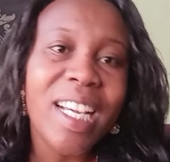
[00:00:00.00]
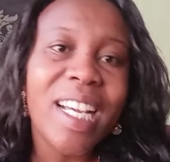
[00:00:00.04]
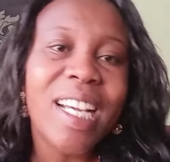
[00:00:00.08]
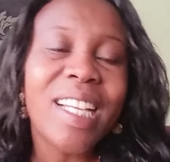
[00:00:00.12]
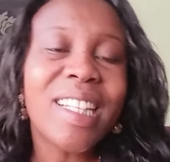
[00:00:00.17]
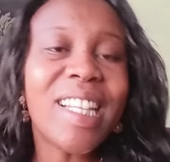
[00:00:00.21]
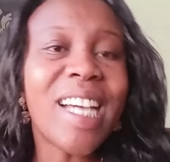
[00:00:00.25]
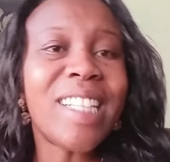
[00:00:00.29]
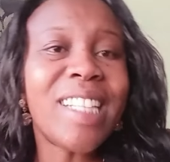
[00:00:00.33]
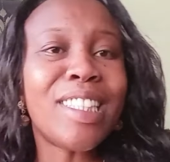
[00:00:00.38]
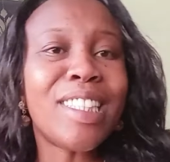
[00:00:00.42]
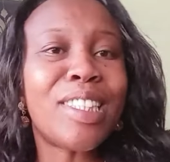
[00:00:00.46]

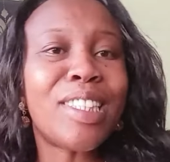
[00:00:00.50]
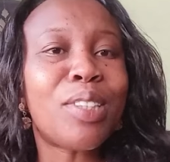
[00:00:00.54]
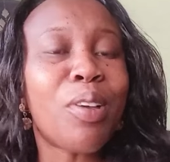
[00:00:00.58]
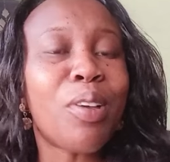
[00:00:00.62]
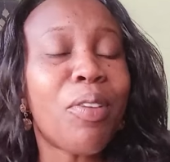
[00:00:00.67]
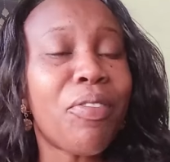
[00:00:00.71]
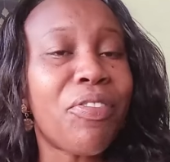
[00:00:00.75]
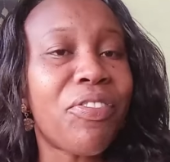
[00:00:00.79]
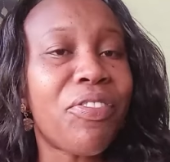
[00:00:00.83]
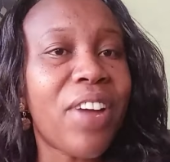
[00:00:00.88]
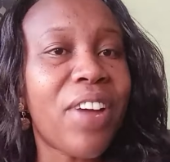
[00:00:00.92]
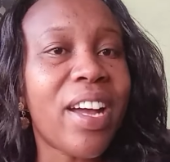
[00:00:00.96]
That is so
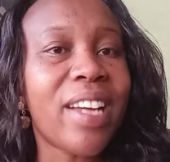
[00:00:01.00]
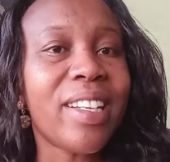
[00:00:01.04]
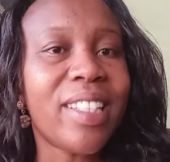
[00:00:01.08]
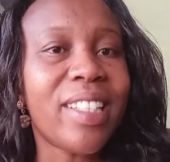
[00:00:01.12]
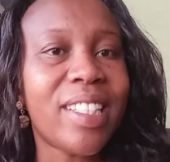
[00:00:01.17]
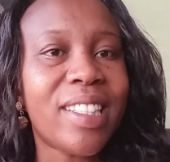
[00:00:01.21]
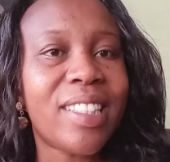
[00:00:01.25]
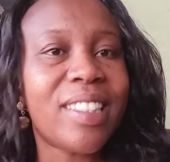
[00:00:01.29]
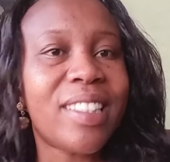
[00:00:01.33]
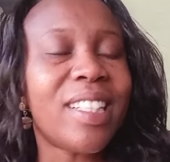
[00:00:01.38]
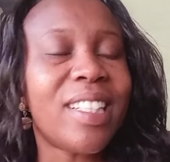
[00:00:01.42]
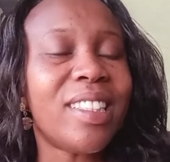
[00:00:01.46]

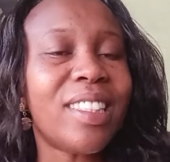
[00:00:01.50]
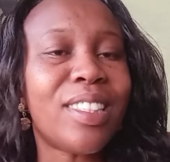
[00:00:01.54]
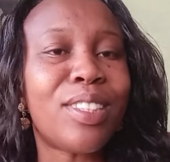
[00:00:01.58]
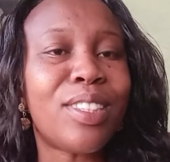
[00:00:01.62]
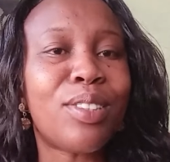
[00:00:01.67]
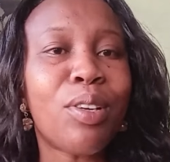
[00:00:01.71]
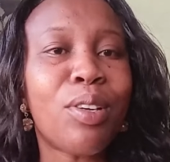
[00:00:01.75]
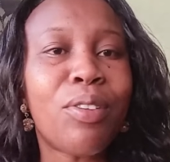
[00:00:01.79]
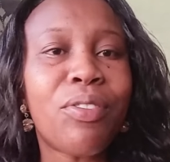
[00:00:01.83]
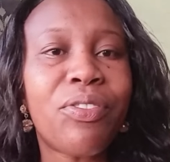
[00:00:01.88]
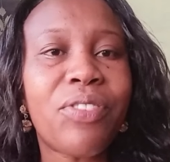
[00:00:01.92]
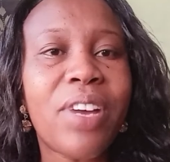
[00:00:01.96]
funny. That is
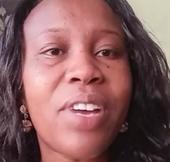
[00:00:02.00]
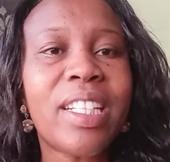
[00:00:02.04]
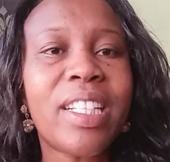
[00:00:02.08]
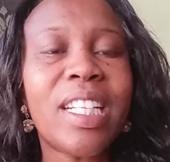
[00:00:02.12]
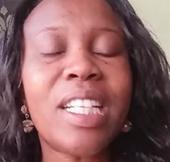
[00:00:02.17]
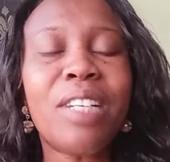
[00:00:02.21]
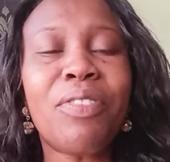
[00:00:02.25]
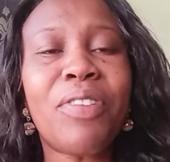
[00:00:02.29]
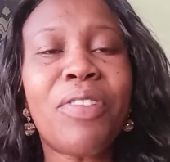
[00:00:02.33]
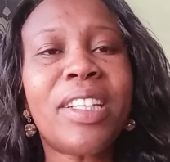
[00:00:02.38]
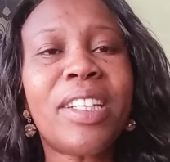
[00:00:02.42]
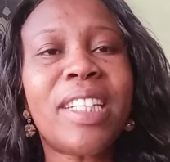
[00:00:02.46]
so funny.
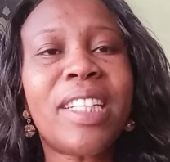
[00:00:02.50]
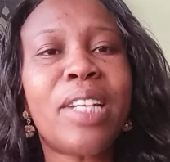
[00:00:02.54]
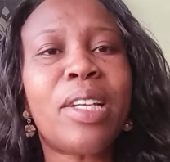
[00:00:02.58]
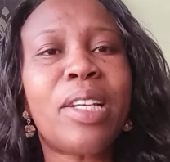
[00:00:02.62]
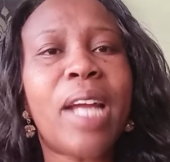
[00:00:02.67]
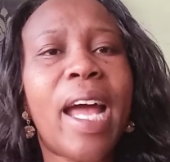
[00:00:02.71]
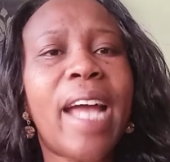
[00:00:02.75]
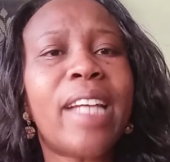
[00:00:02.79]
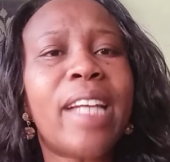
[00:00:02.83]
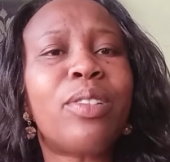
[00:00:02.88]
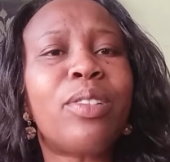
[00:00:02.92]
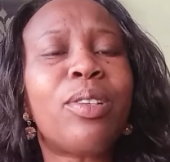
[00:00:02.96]
In fact,
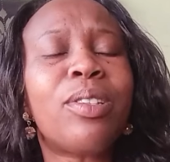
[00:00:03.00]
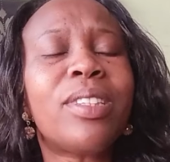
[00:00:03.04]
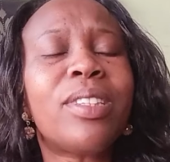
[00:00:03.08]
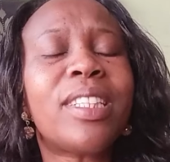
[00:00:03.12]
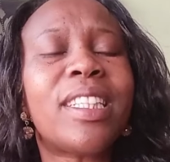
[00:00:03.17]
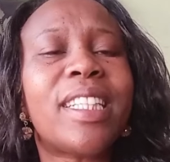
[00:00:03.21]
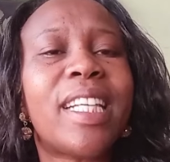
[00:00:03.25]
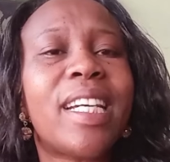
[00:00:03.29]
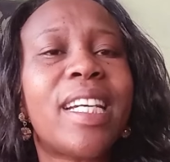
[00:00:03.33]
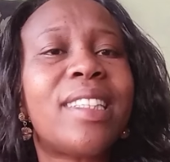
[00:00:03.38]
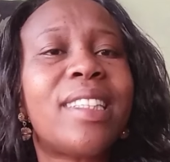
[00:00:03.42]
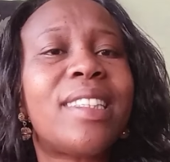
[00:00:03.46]
I don't
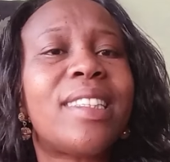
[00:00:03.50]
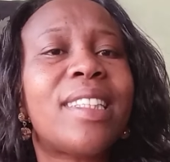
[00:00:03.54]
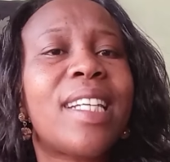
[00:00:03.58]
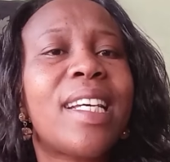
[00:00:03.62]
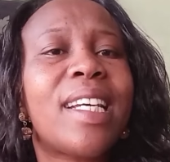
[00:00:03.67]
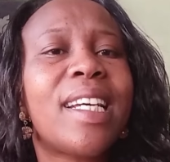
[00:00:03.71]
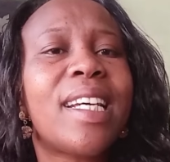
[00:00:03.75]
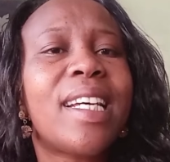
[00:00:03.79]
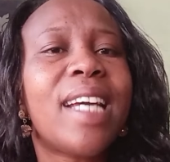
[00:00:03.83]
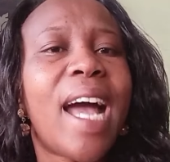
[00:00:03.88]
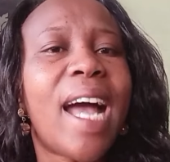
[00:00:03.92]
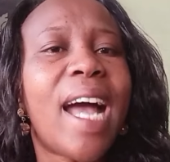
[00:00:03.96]
get
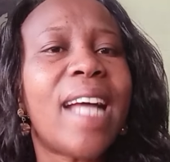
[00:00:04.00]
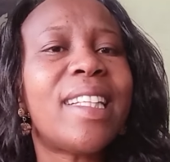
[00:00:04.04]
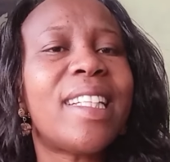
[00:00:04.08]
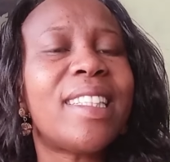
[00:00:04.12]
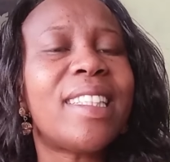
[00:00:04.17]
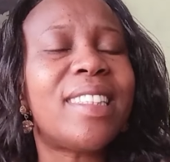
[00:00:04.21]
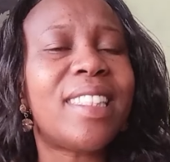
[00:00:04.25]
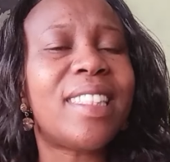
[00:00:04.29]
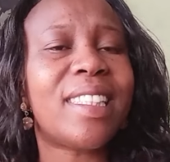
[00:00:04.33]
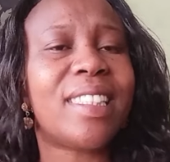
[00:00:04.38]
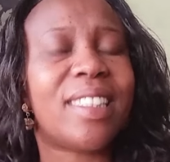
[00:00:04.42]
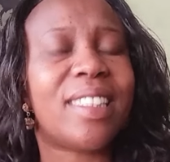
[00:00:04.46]
the
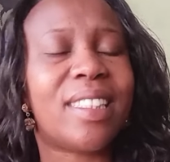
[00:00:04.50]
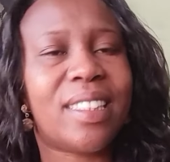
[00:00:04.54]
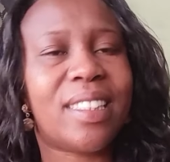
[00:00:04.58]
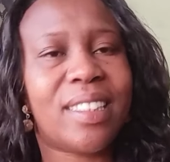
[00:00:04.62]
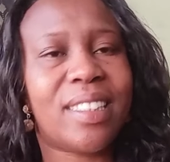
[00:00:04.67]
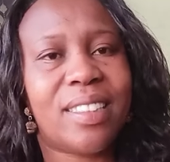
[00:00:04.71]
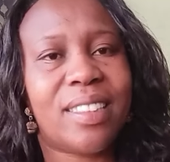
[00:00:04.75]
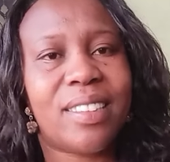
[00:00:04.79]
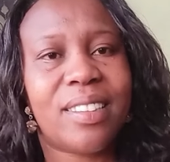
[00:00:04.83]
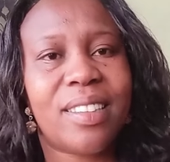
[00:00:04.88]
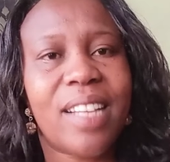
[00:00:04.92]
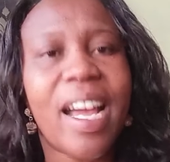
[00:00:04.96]

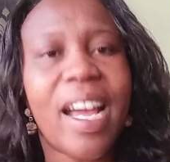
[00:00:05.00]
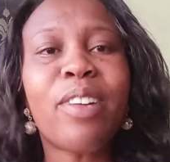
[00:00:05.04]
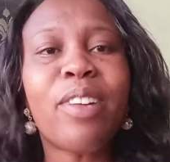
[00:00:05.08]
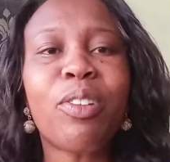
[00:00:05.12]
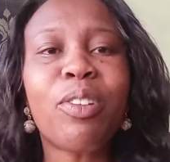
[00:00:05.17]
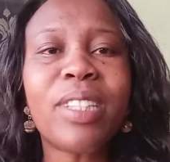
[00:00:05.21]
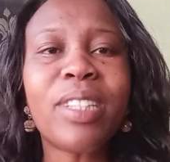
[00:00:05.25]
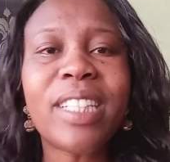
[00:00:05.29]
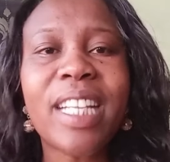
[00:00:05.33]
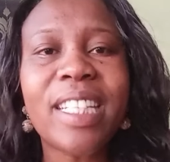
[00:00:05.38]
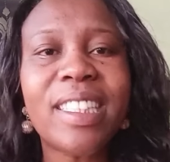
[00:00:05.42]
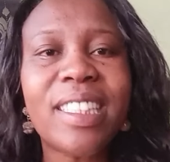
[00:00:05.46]
gist. I
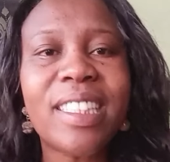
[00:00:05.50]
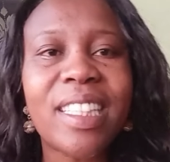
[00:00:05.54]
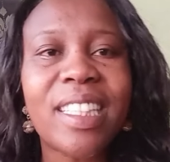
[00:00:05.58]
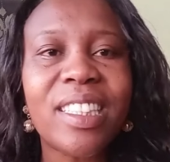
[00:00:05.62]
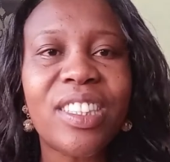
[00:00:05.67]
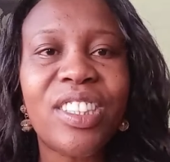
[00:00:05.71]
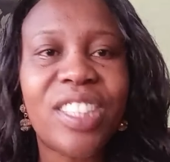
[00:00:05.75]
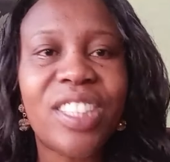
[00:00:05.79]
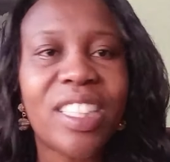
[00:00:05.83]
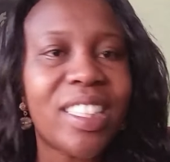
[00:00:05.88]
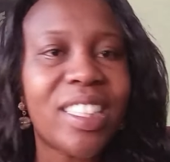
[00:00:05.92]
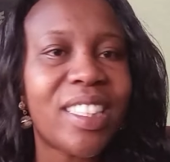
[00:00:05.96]
don't get the
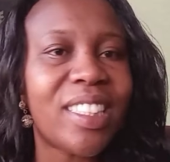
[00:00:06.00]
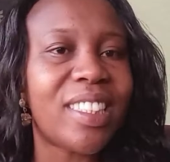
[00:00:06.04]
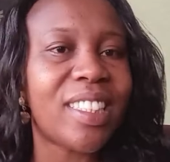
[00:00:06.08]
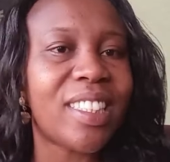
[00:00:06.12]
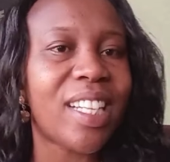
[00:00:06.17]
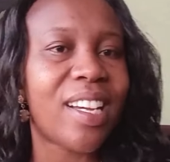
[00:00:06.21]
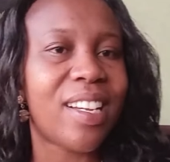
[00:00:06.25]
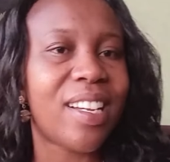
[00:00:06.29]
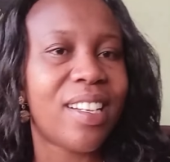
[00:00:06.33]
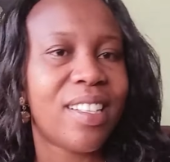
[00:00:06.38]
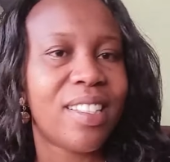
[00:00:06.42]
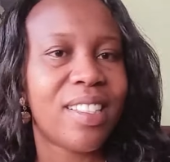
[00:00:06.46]

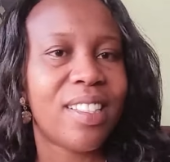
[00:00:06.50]
ginger.